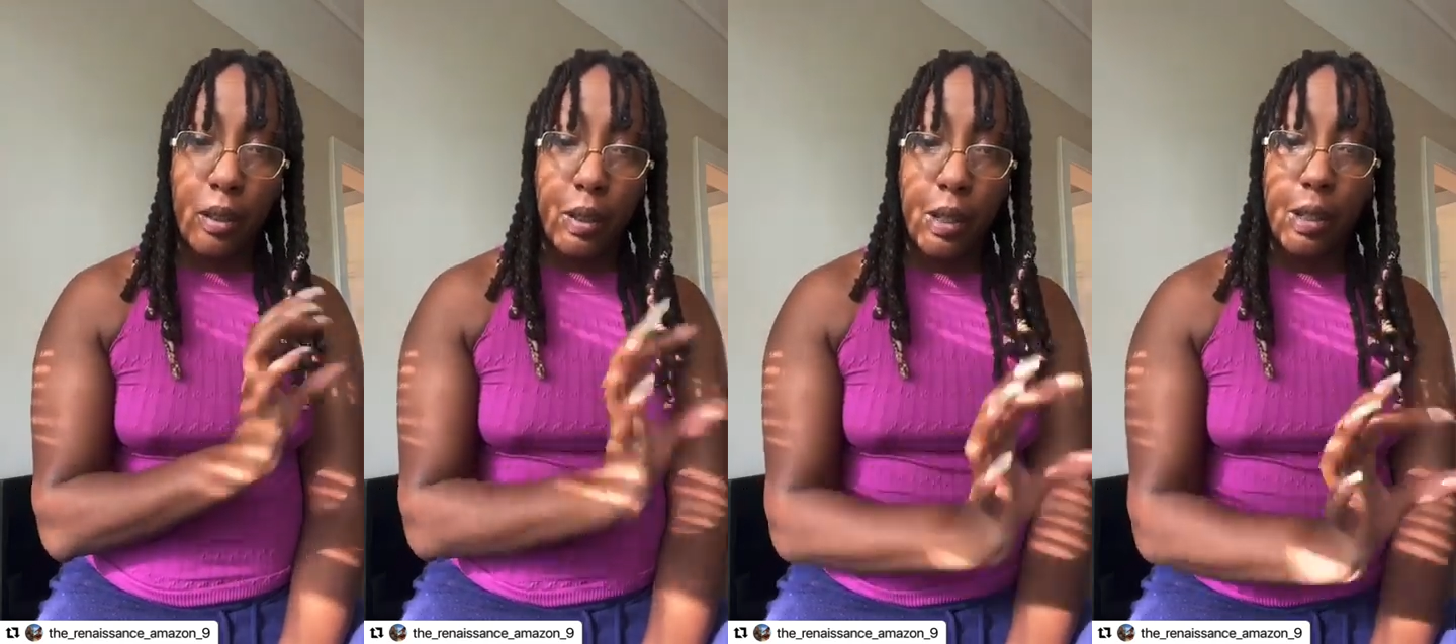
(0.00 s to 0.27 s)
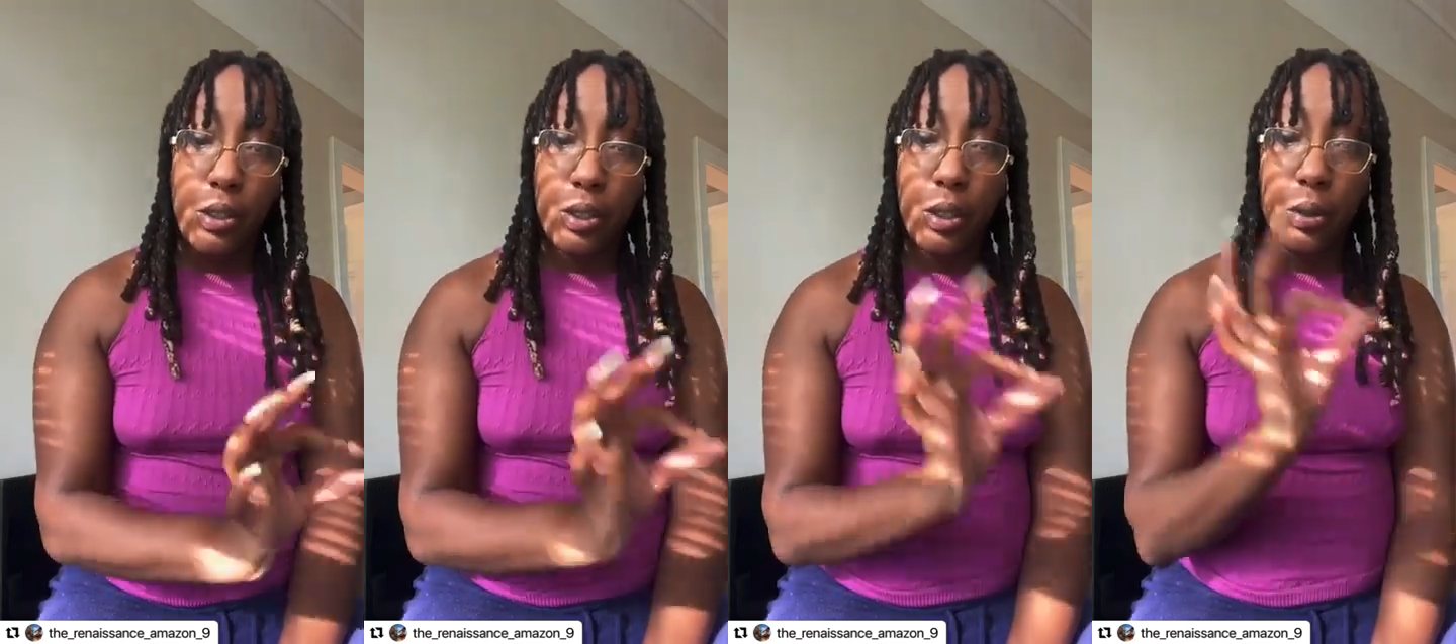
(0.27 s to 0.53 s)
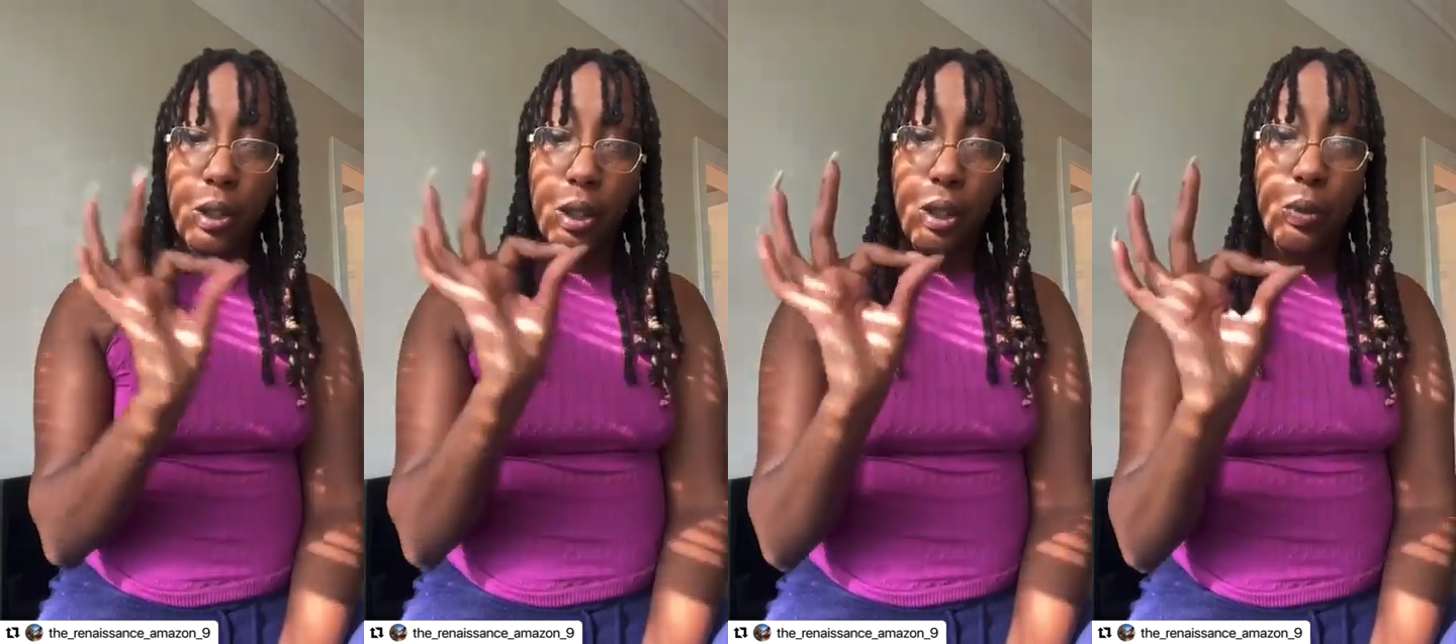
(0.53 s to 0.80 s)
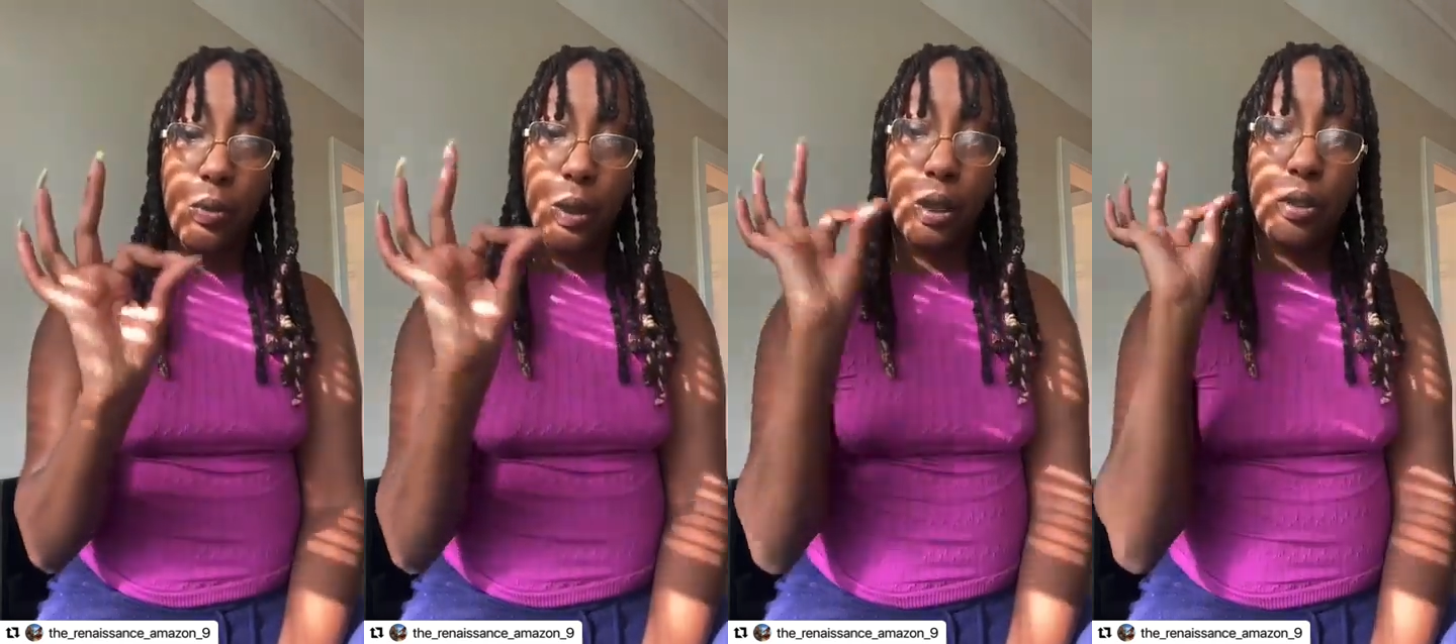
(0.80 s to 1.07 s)
Okay, so
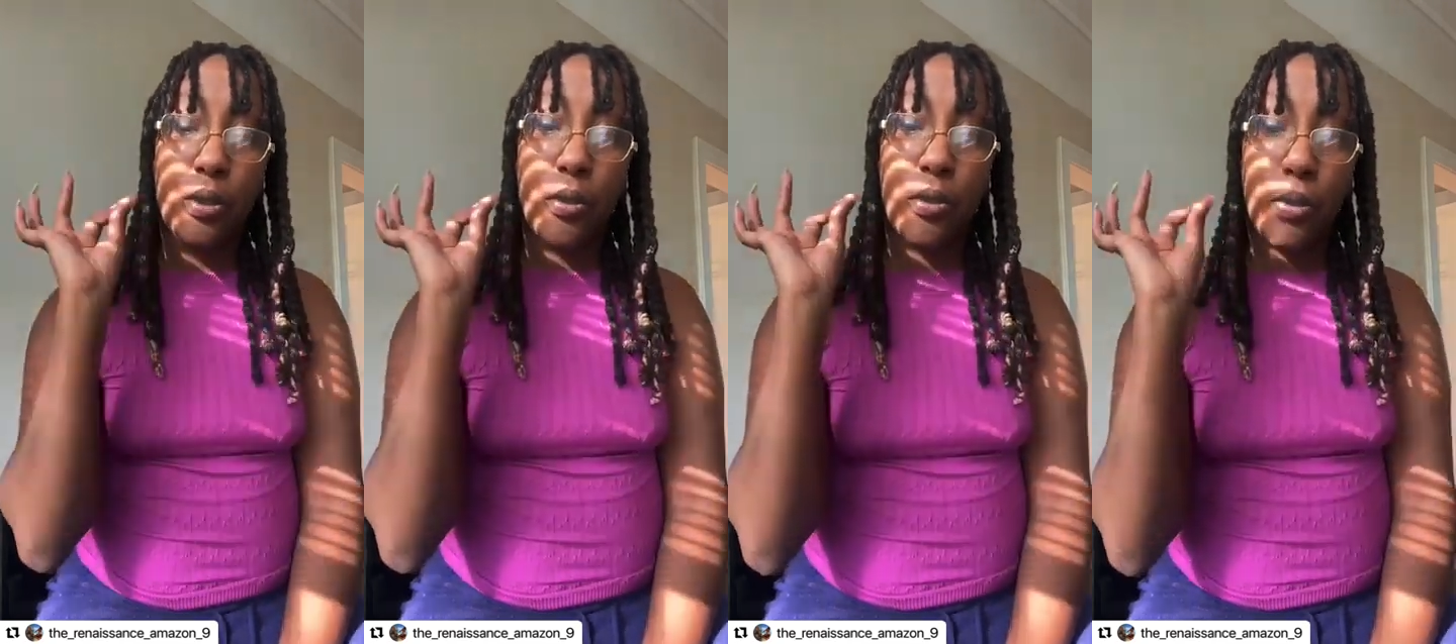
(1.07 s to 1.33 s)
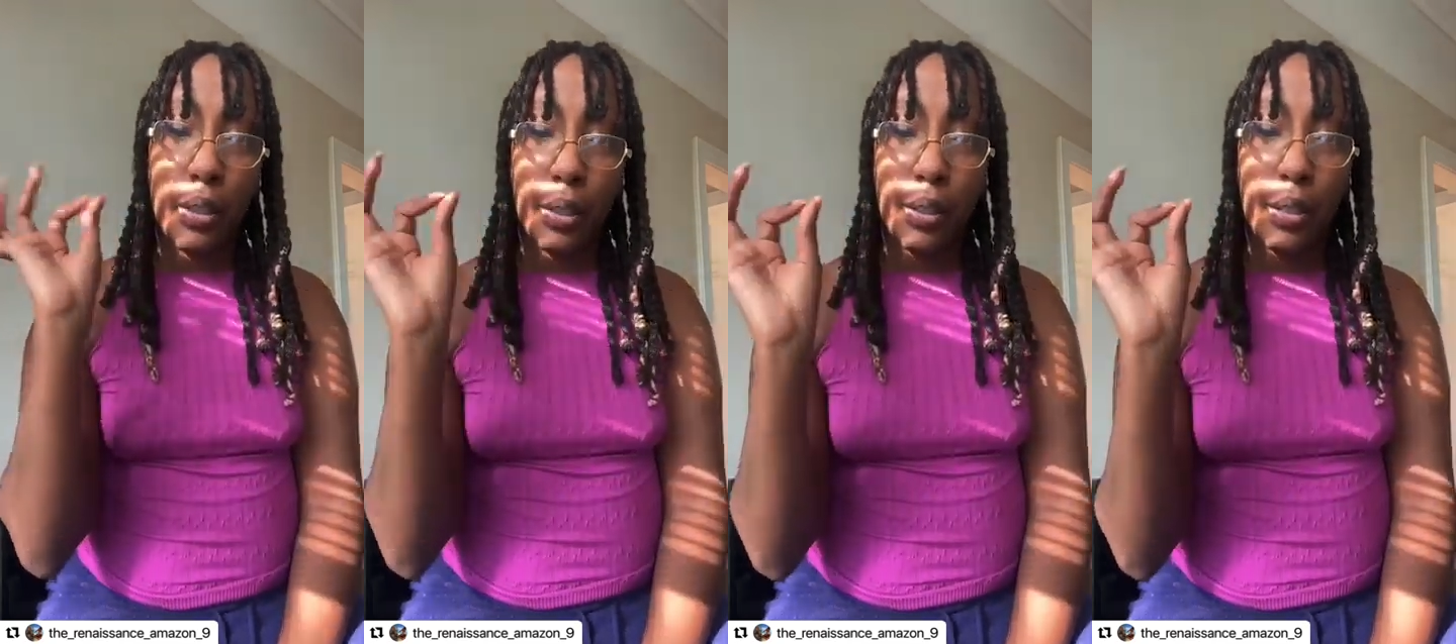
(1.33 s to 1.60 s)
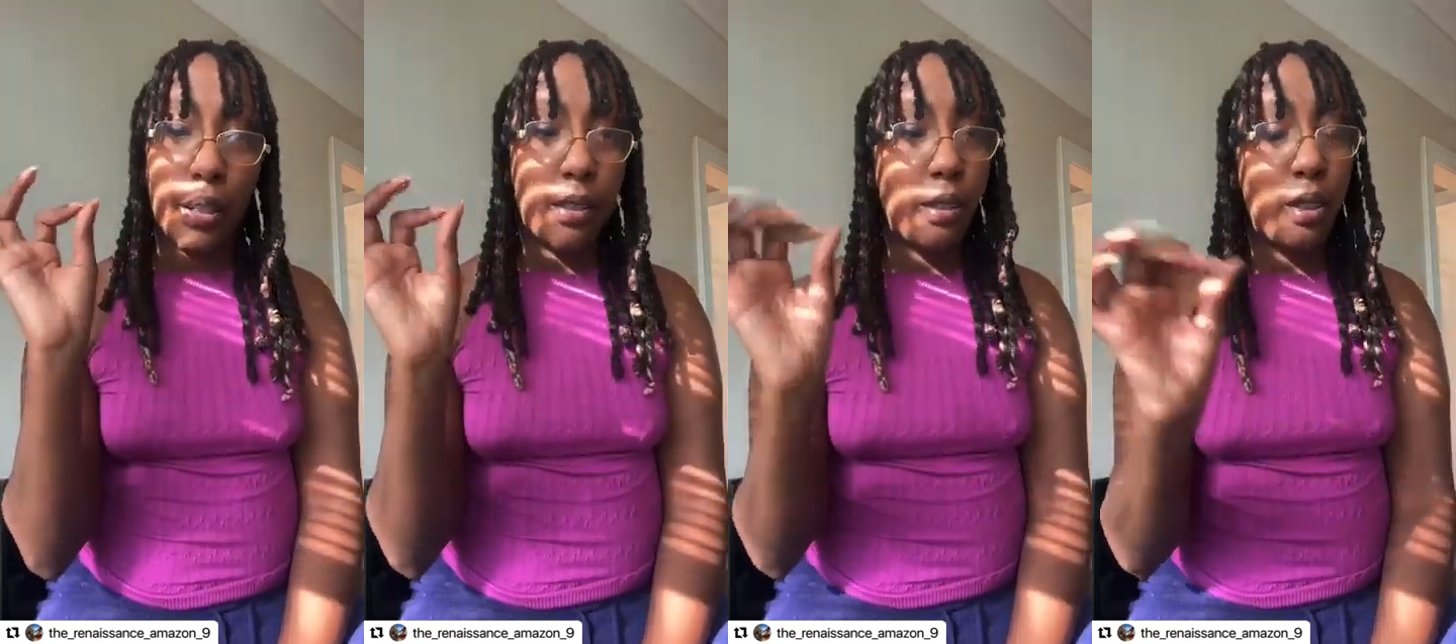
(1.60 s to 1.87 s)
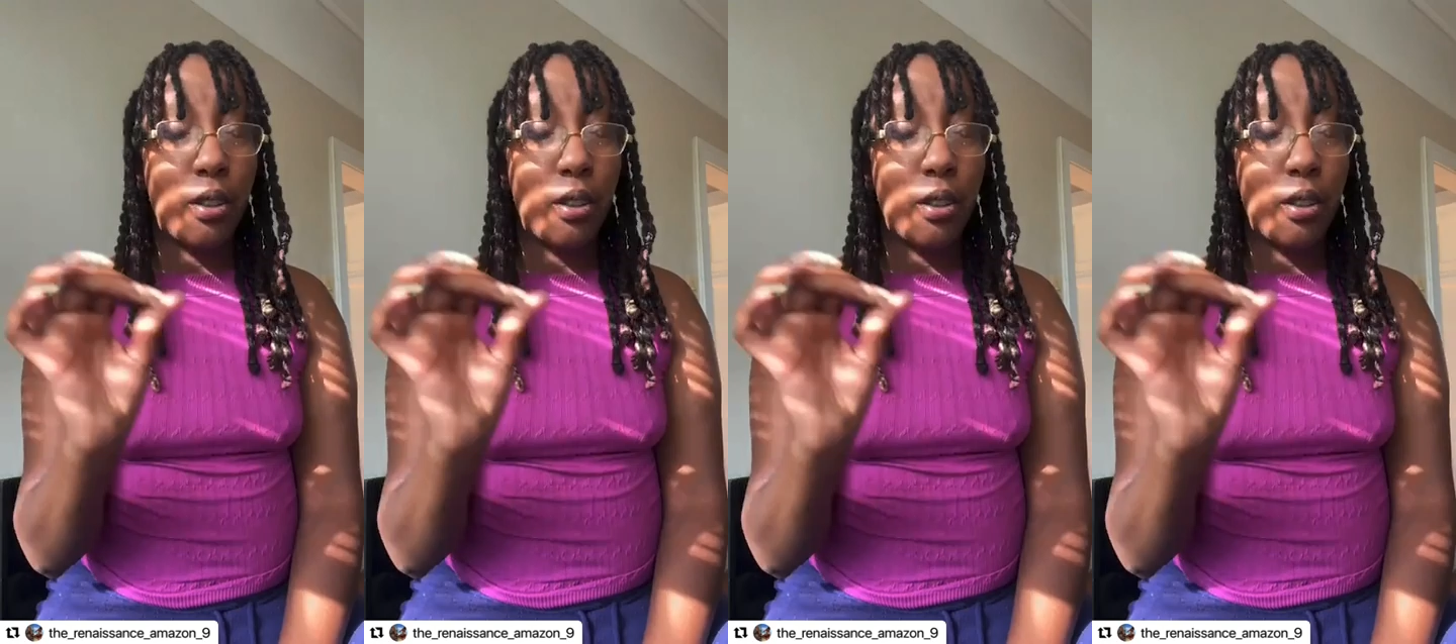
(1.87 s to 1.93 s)
he went to Philly and